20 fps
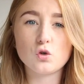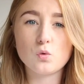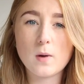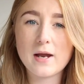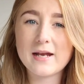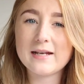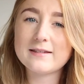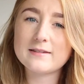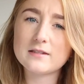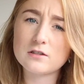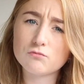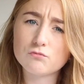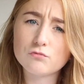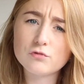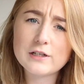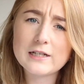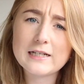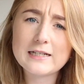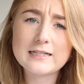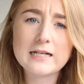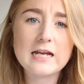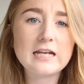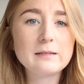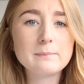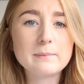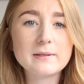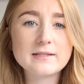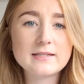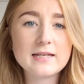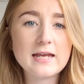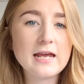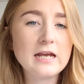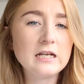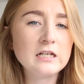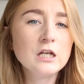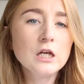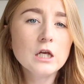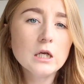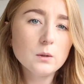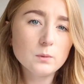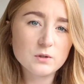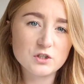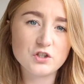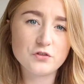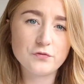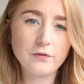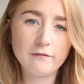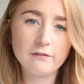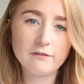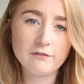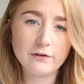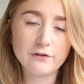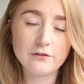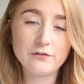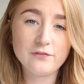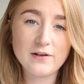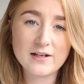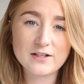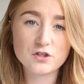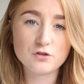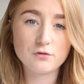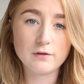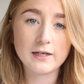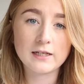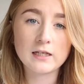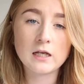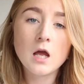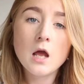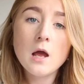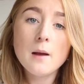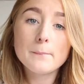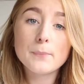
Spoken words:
your waist and really tapers it in, which is very, very flattering.